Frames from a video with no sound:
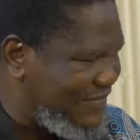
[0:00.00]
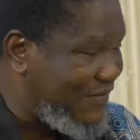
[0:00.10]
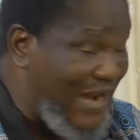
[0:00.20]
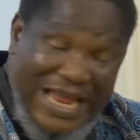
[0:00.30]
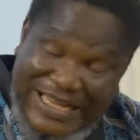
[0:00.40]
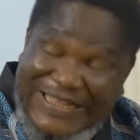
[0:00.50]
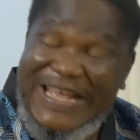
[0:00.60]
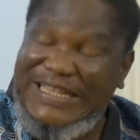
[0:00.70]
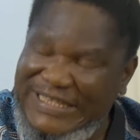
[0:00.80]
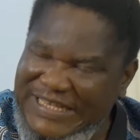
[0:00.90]
for like
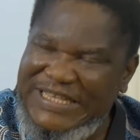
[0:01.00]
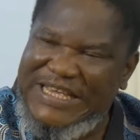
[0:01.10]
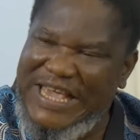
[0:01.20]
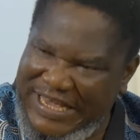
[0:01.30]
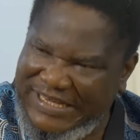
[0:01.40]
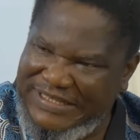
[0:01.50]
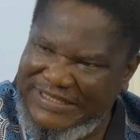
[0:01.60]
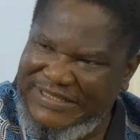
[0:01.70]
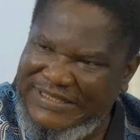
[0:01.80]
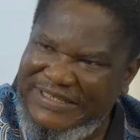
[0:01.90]
30
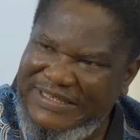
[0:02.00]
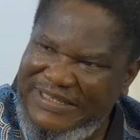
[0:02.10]
years